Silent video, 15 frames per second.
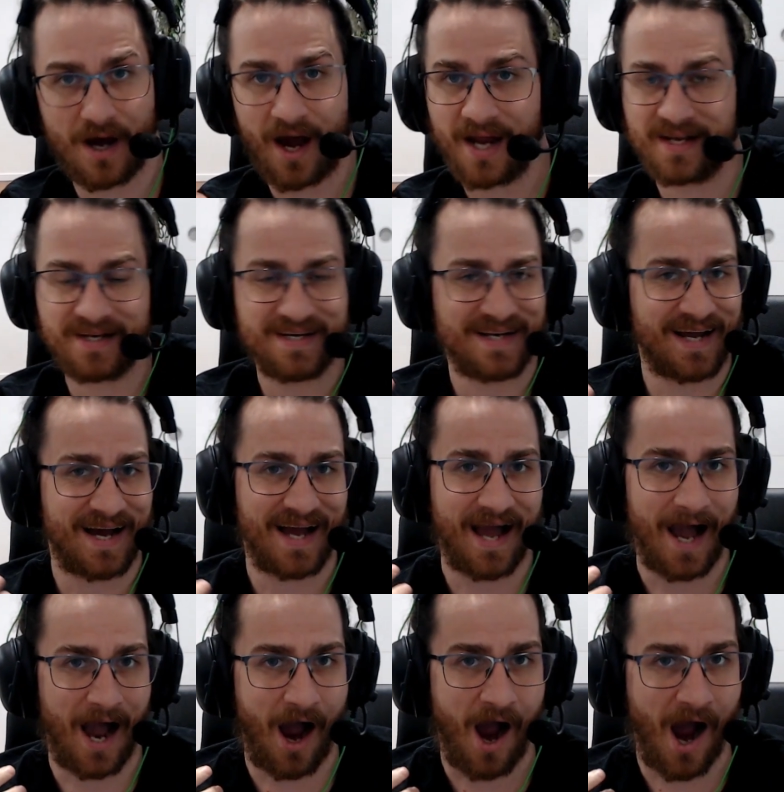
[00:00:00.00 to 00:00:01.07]

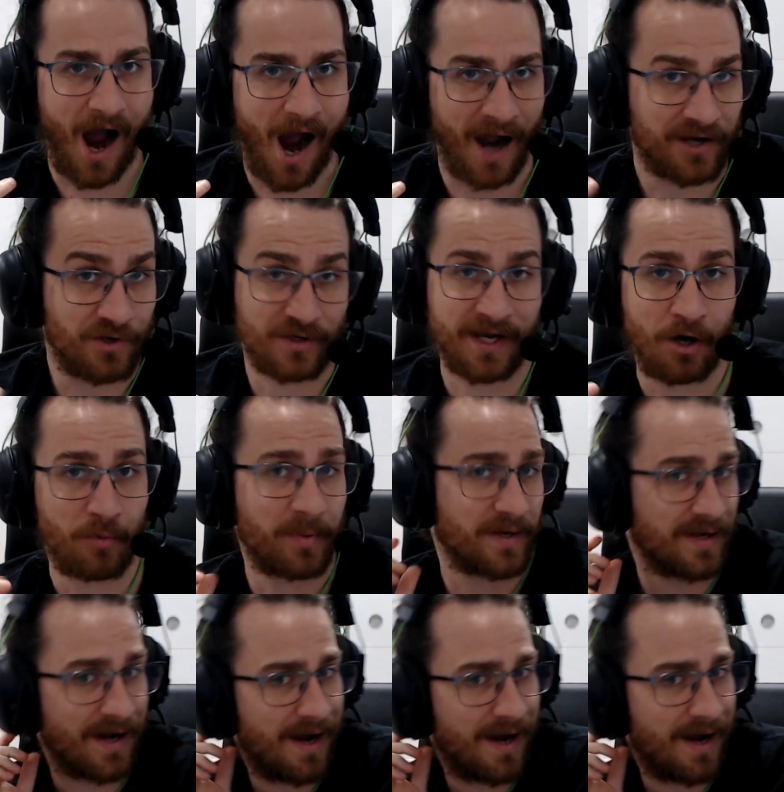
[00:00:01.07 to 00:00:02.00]
I couldn't help it.